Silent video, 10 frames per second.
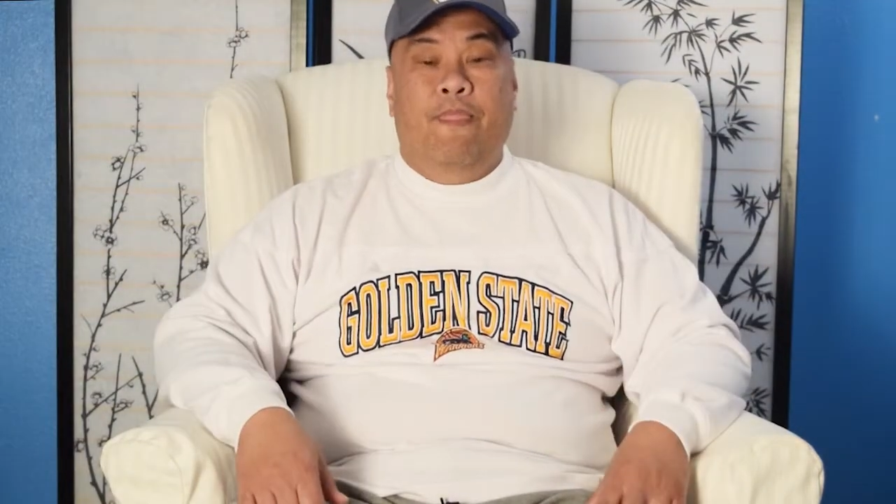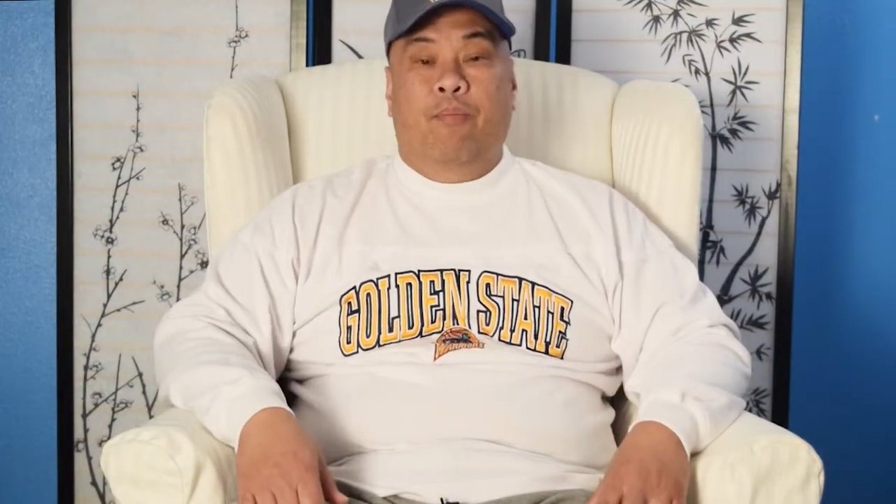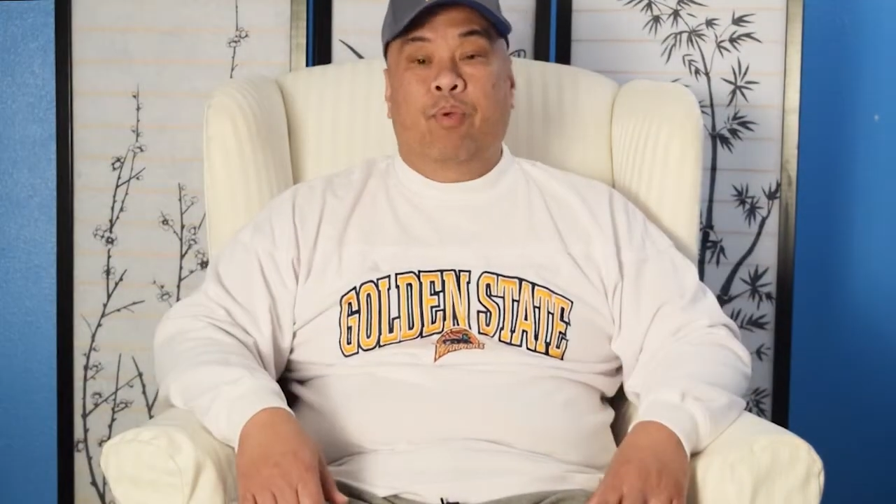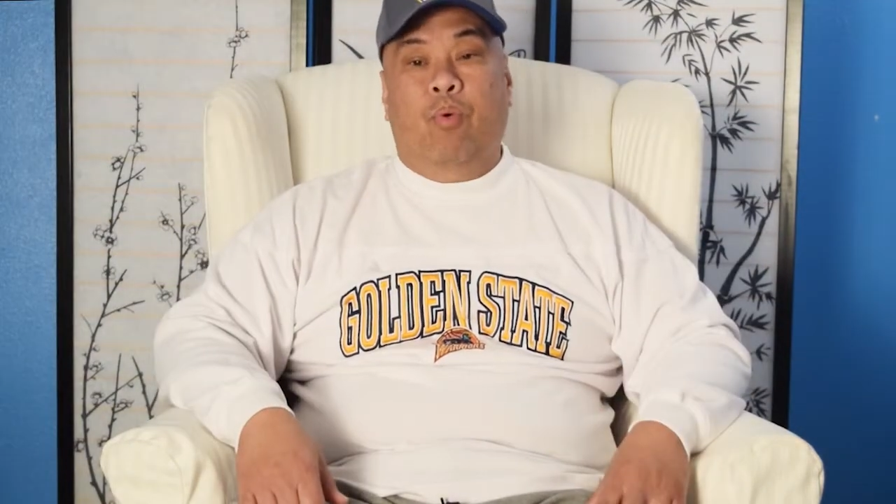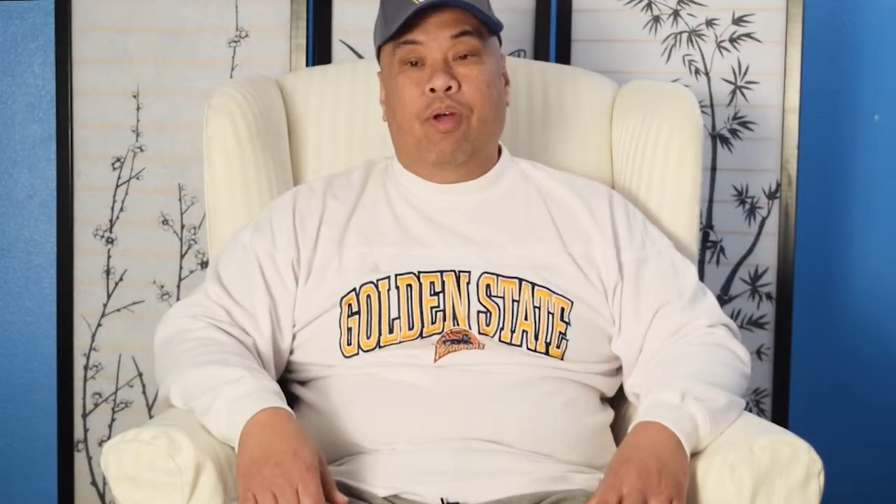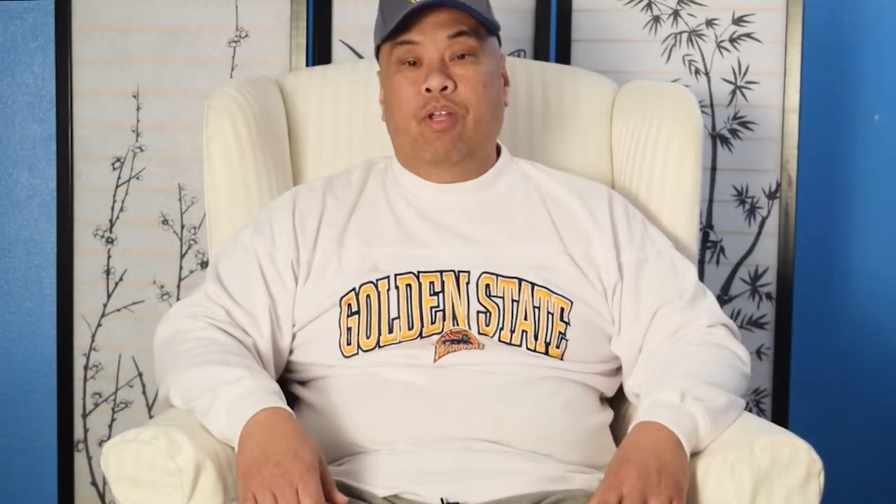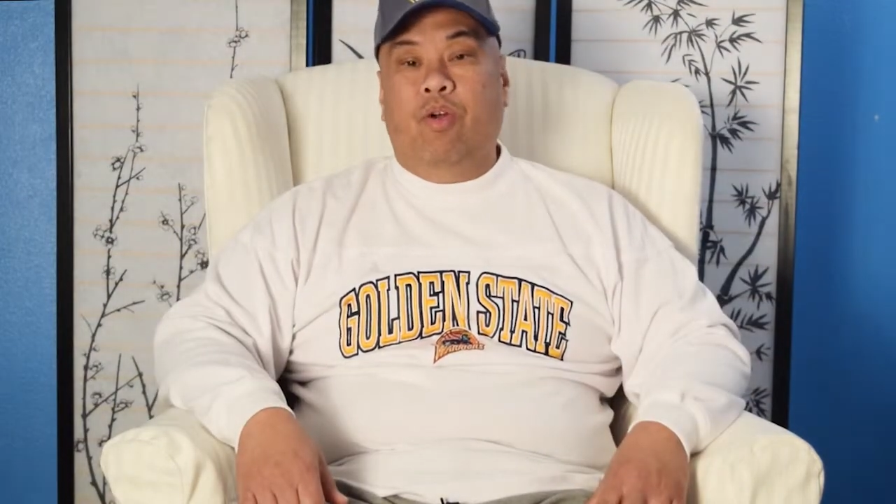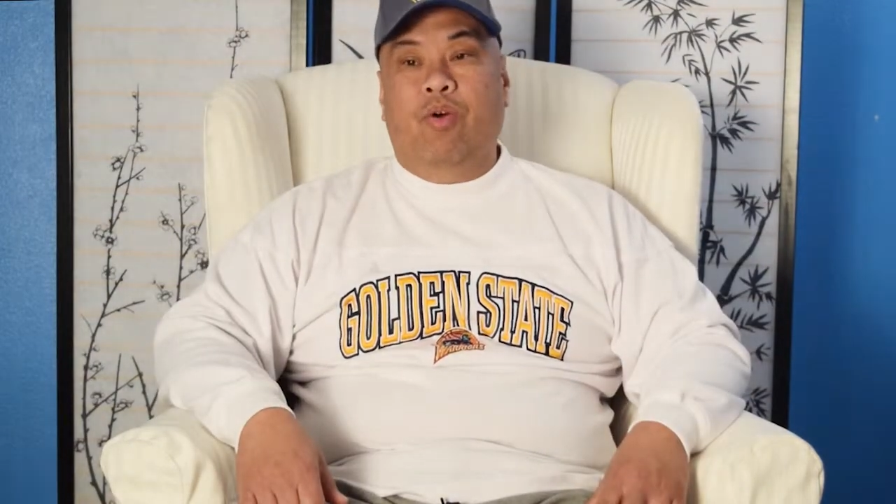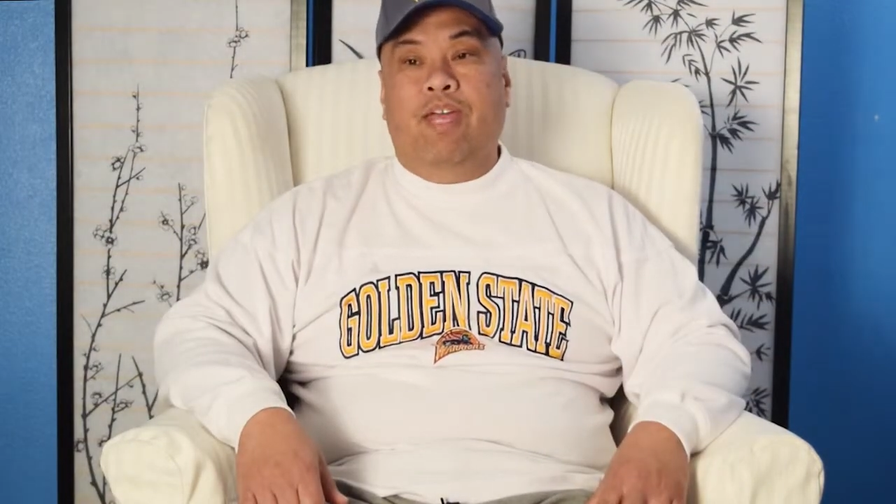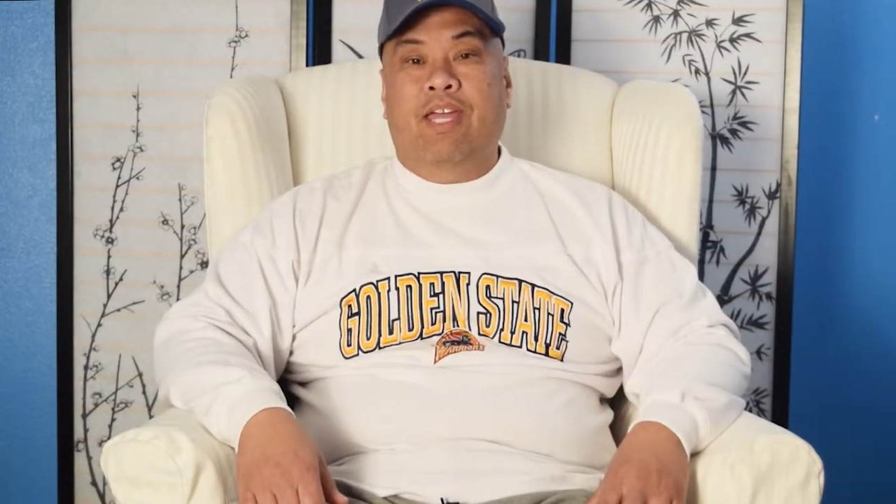We want to
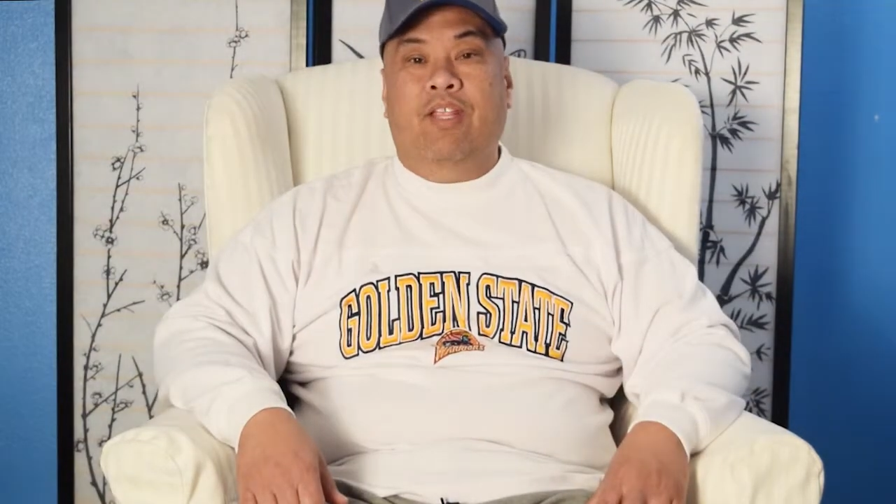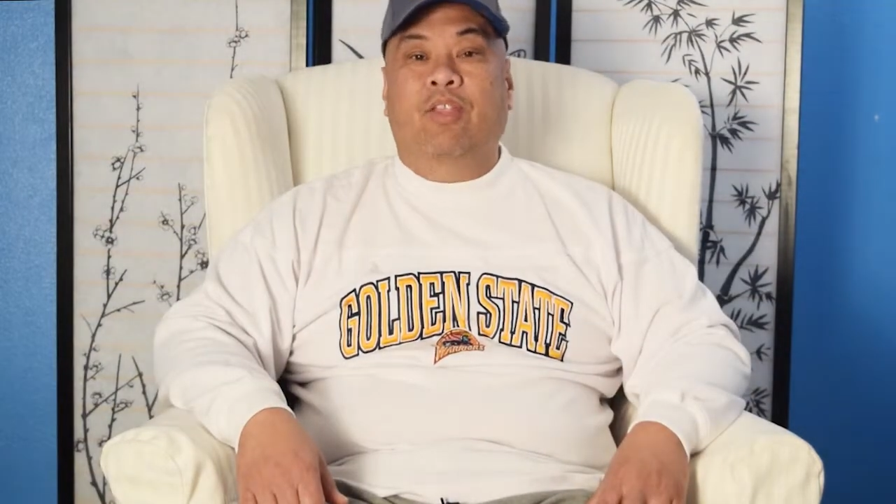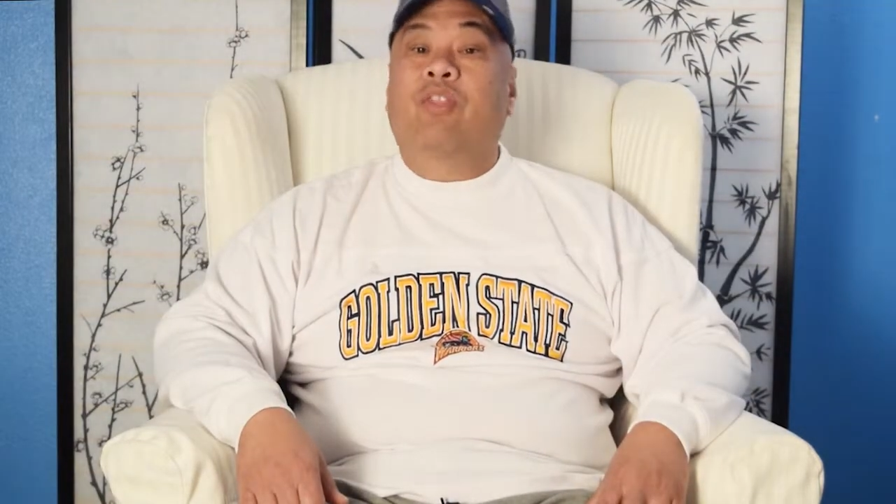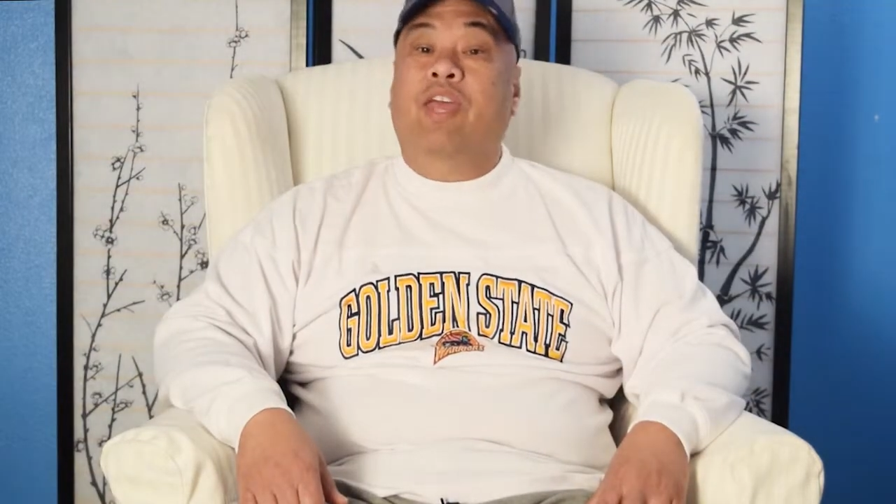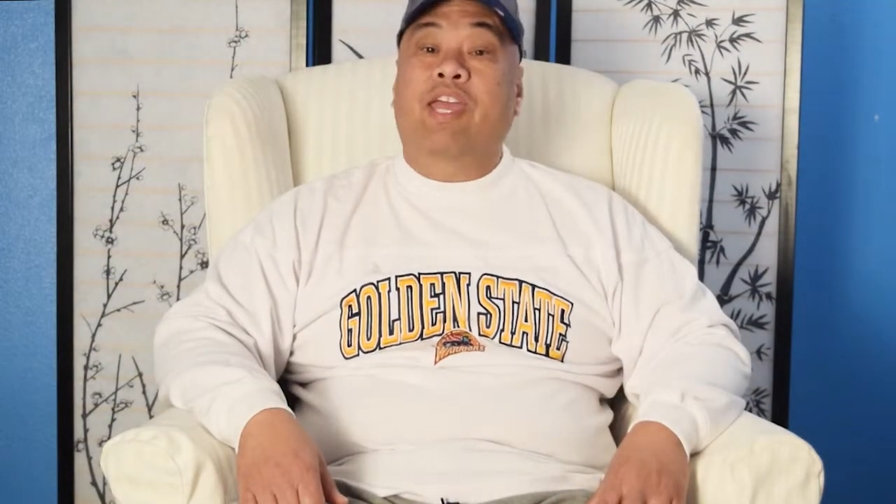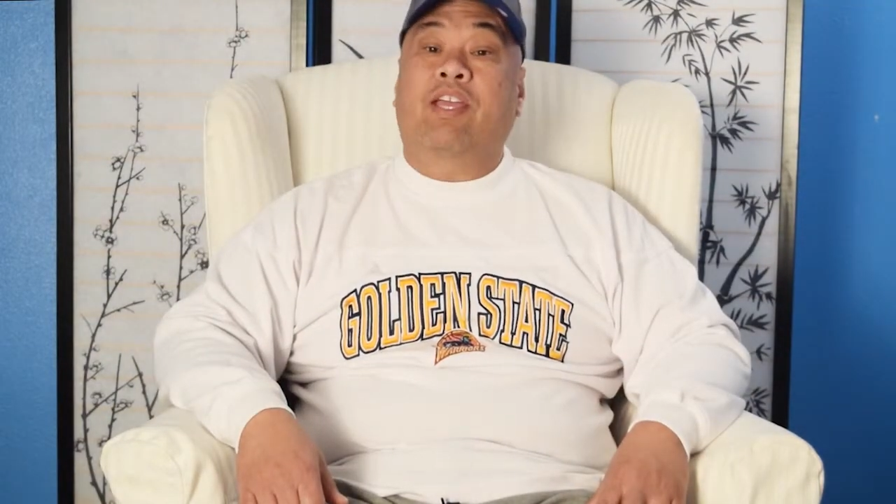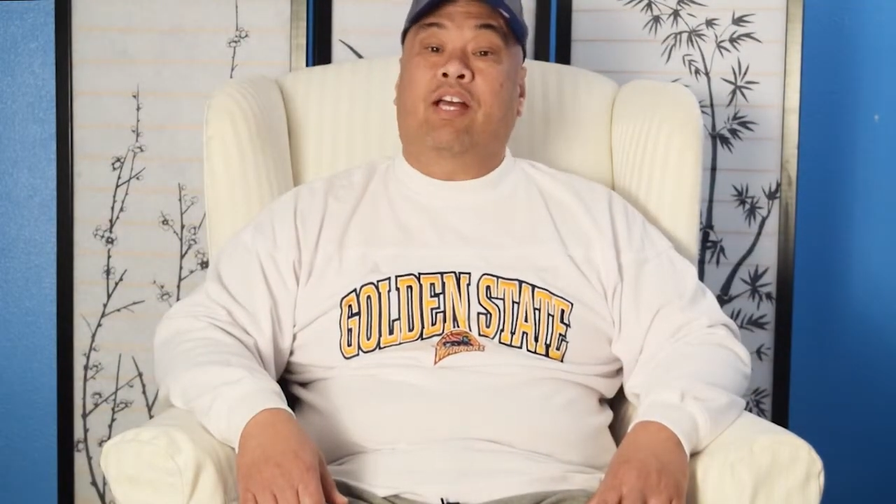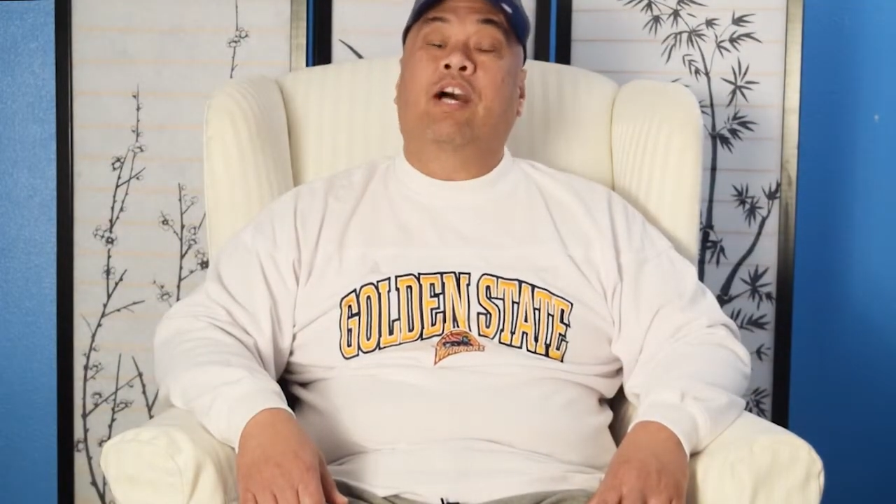go ahead and thank